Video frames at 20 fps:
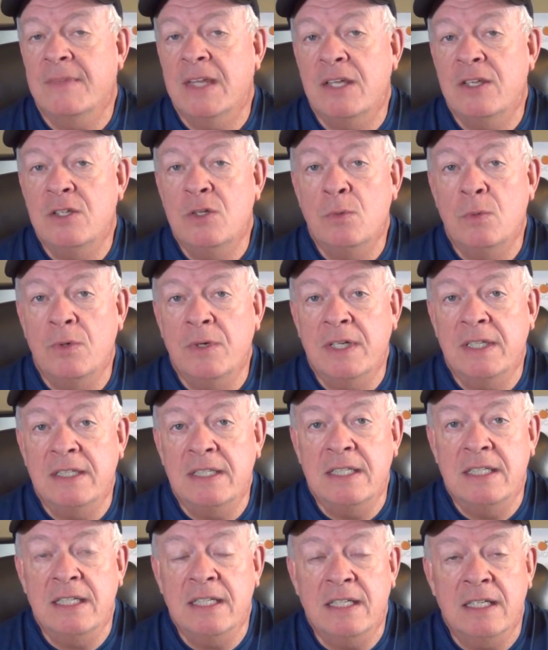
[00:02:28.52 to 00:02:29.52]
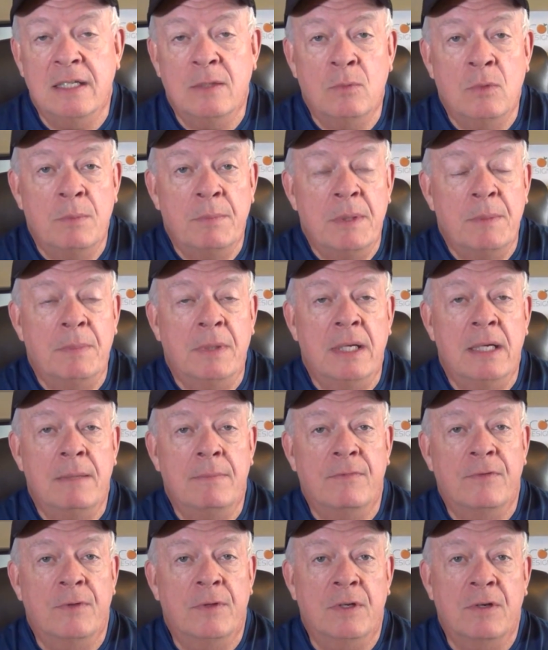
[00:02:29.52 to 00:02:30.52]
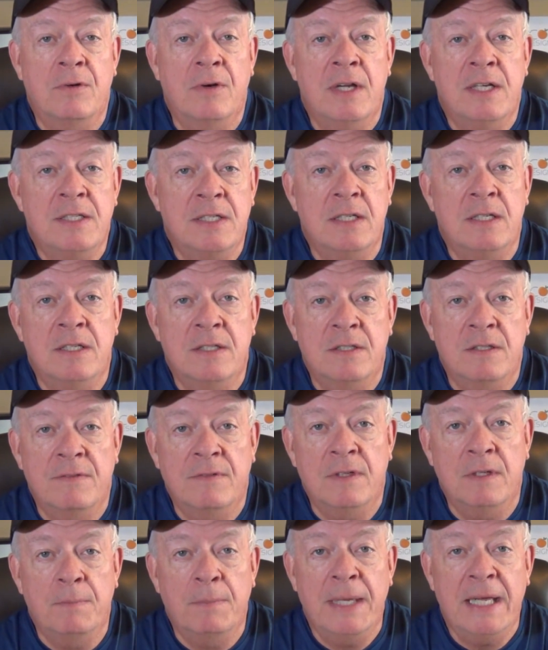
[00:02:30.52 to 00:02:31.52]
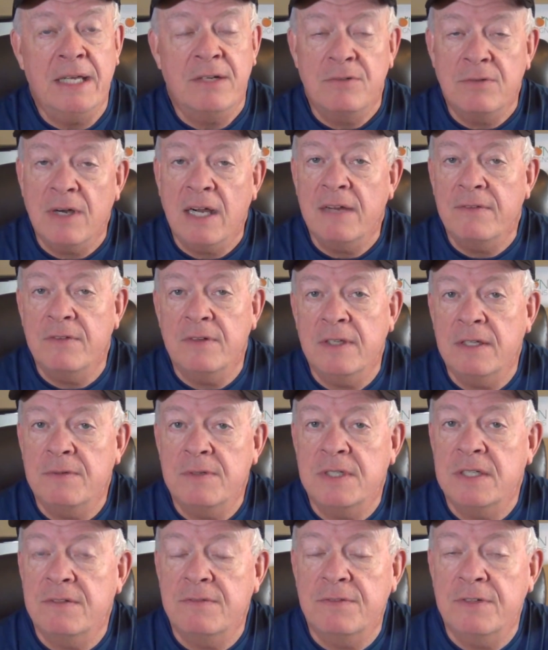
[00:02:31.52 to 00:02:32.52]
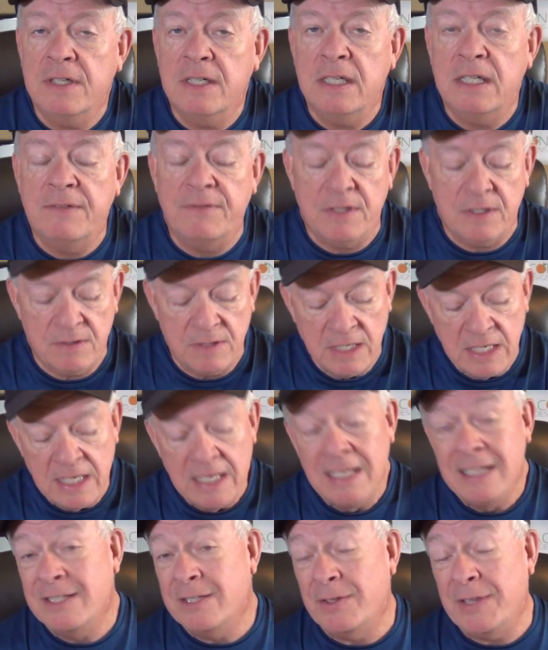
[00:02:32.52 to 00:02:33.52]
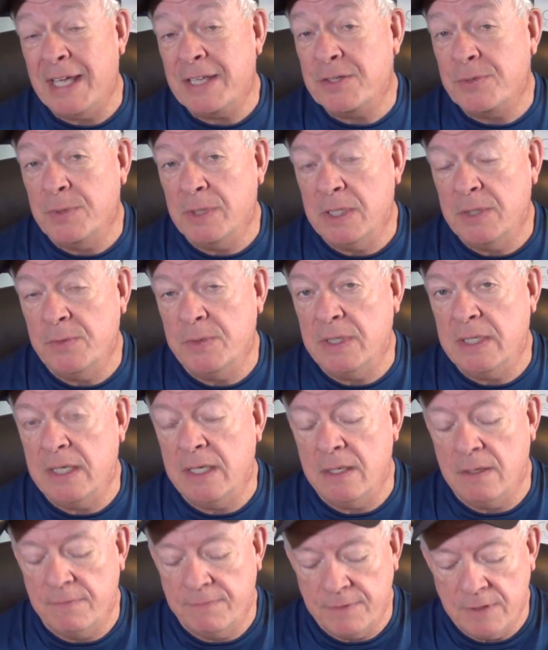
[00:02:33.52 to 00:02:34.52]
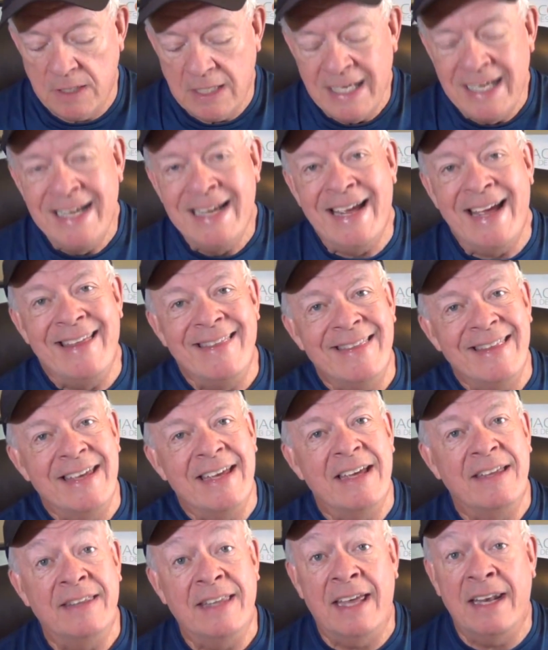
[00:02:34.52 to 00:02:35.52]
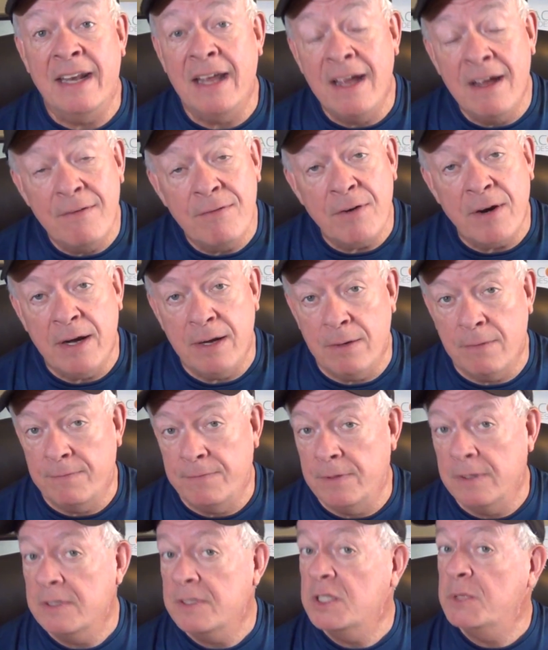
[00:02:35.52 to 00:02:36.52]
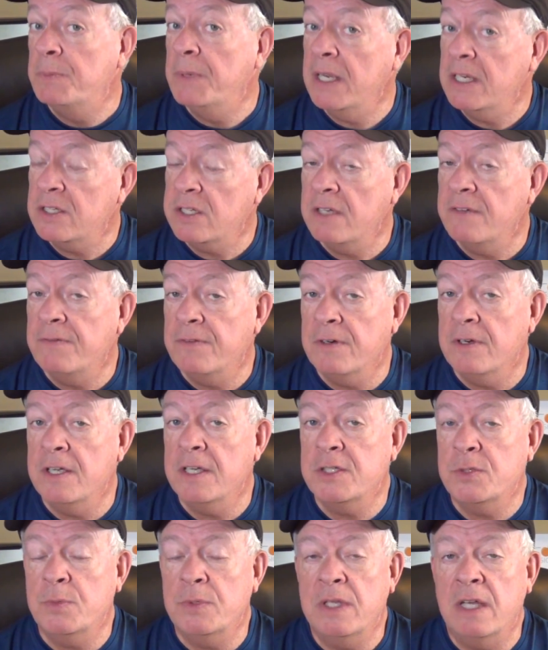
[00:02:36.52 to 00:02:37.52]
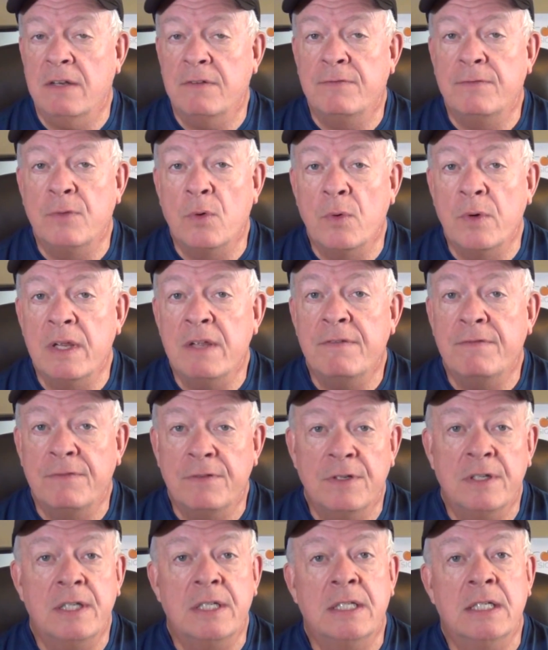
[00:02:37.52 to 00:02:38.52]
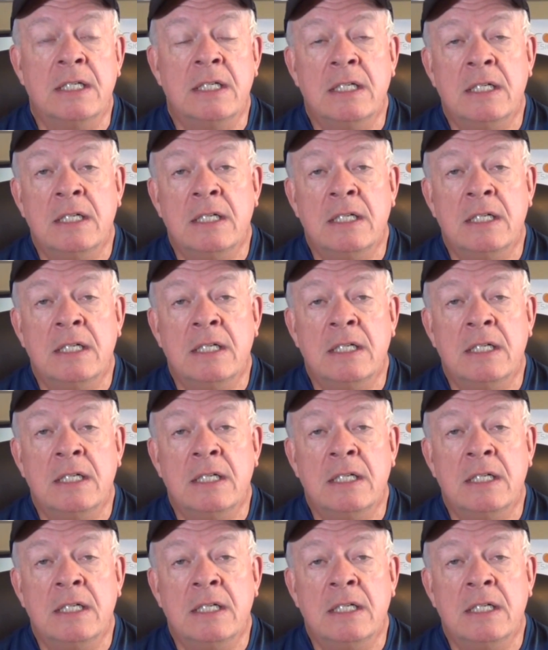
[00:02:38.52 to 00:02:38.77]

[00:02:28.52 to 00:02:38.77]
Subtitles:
you won't get the ticket, won't be blamed for the craziness of the bad driver that was in front of you. So that's really, really helpful. And then that ever helpful, especially for us with that 40-foot